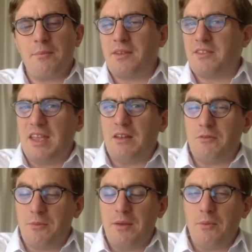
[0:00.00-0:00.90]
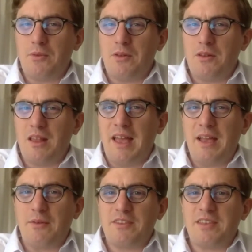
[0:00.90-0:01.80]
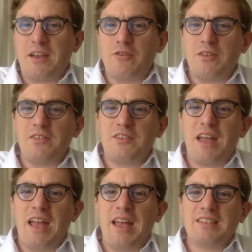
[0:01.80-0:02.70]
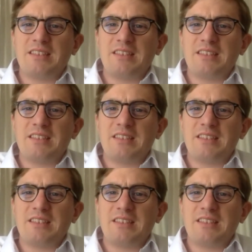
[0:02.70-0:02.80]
be seen to be laying with the Secretary of State,